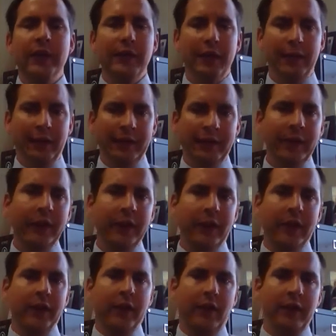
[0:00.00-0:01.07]
And any
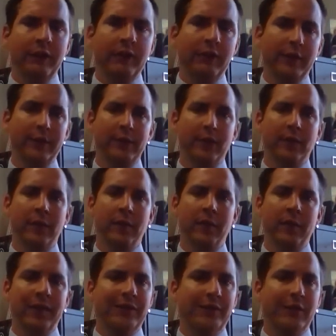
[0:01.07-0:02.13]
kind of concept
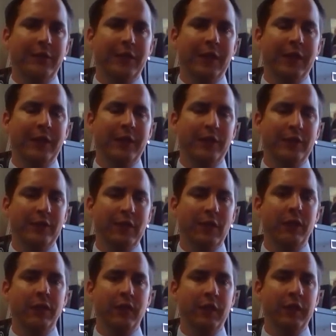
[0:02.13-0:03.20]
on that study guide that you
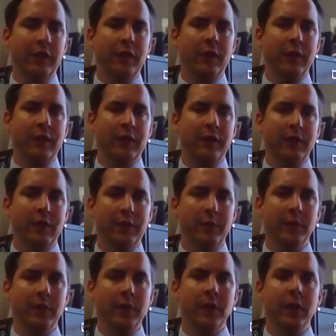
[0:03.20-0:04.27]
don't find in the online
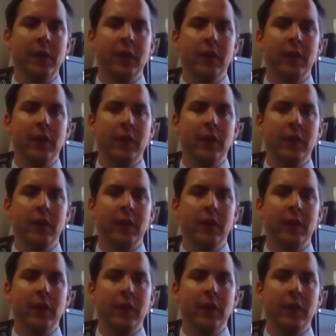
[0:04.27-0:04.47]
textbook,